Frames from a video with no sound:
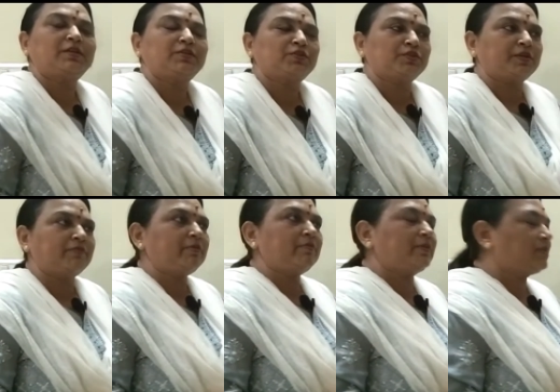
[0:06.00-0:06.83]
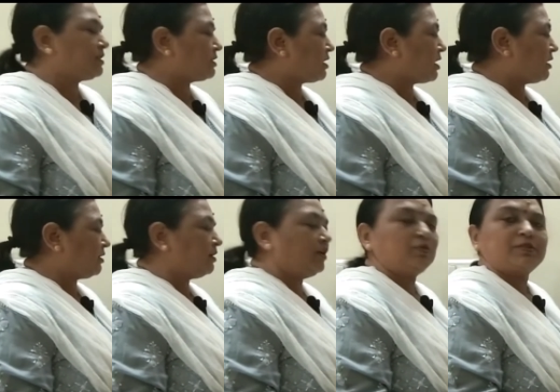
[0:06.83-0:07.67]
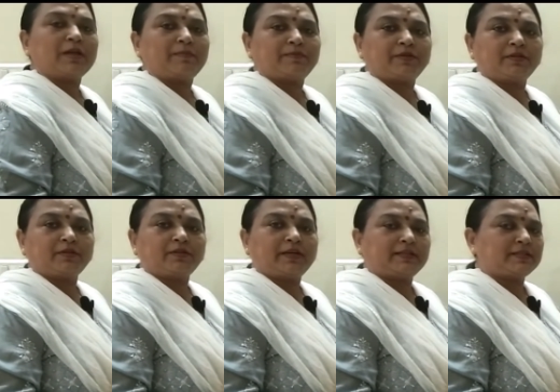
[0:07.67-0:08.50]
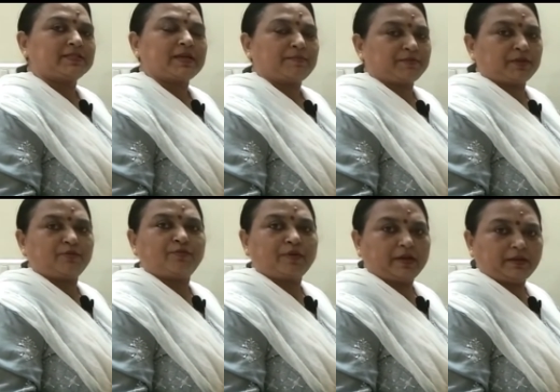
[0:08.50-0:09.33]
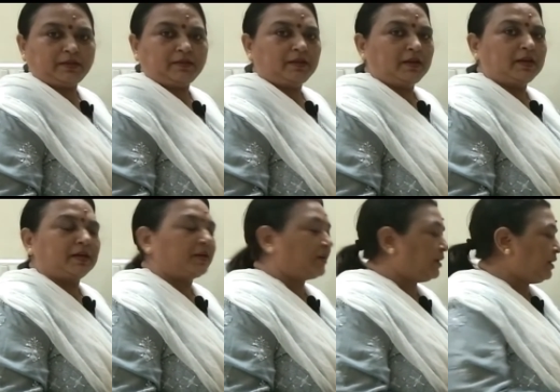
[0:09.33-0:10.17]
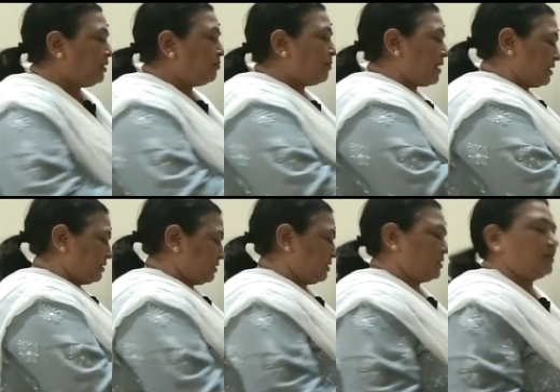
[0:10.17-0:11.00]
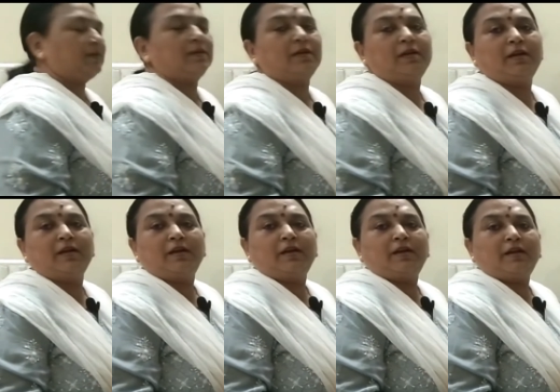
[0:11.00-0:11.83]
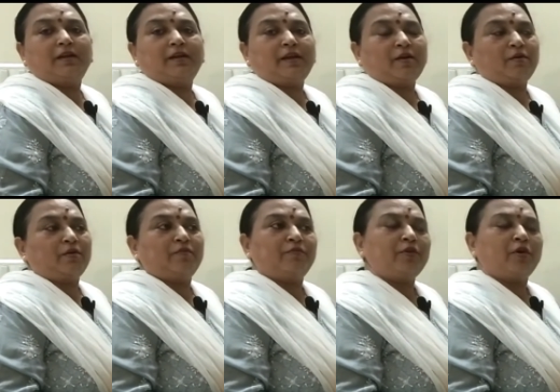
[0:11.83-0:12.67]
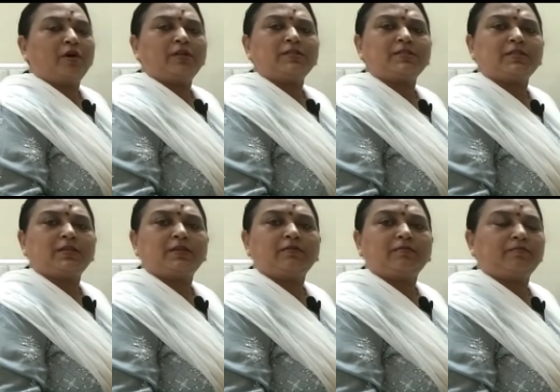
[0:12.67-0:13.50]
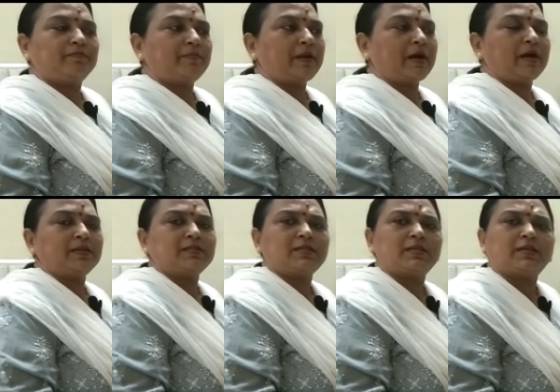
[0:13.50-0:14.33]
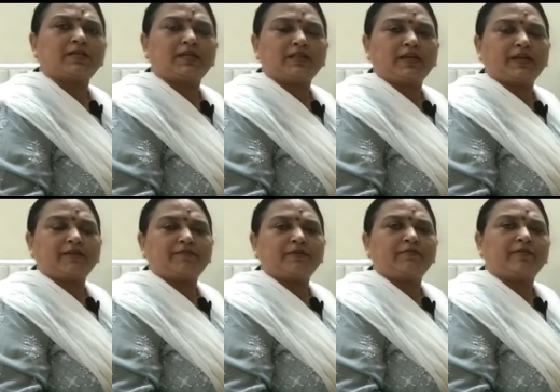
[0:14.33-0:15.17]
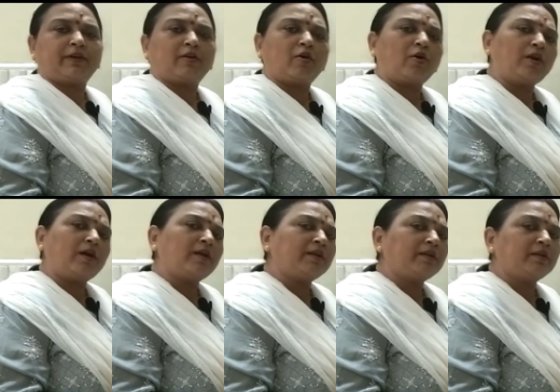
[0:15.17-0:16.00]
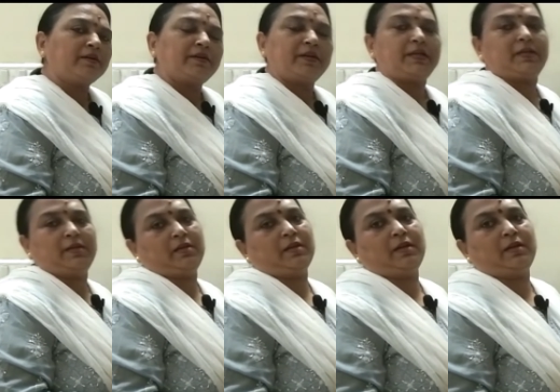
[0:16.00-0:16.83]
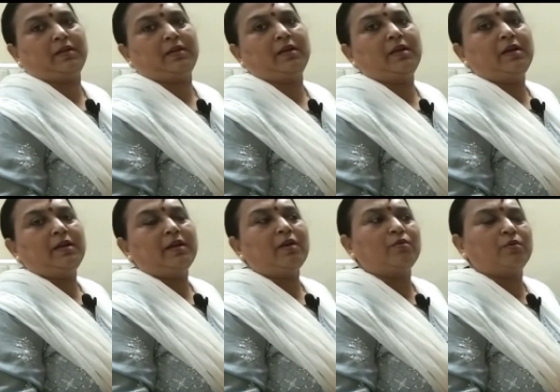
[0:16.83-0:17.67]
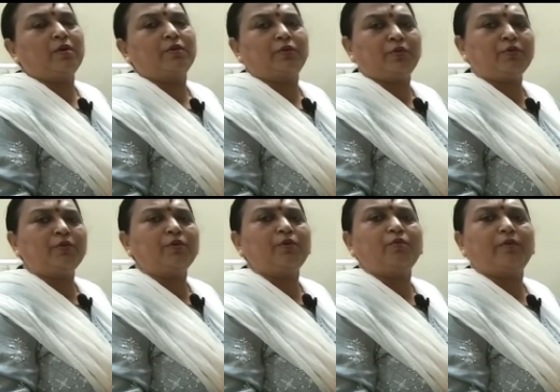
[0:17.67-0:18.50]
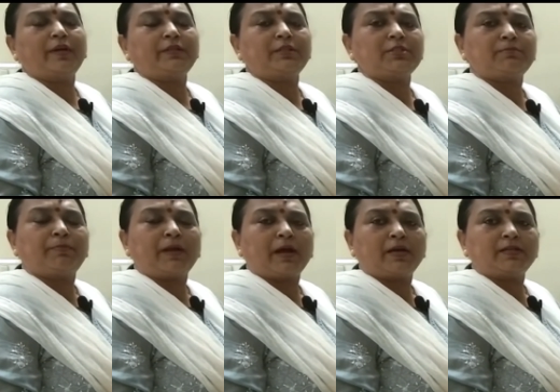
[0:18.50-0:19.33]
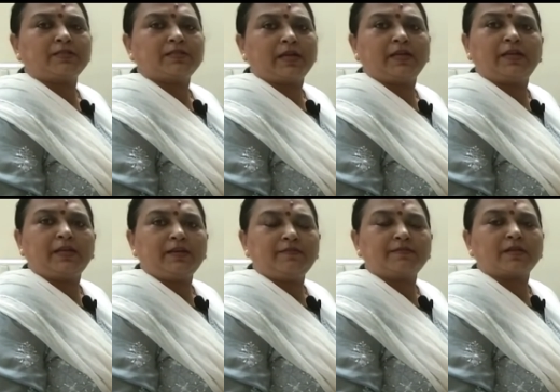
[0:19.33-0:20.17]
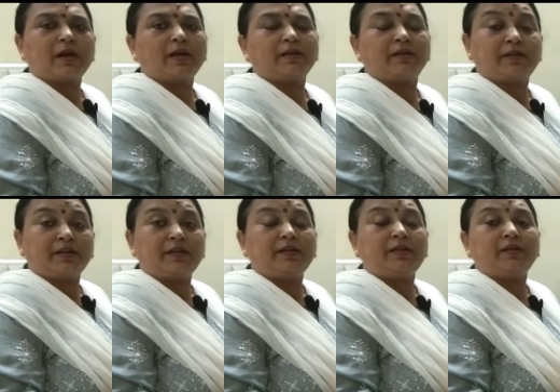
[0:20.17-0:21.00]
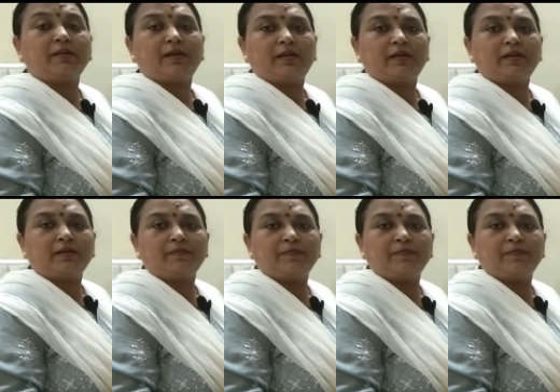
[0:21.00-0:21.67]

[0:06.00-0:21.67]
today we will start new chapter, that is chapter 1, green plants. Now we all see plants here and there everywhere, all are green in color. Now do you know why these plants and leaves are green in color?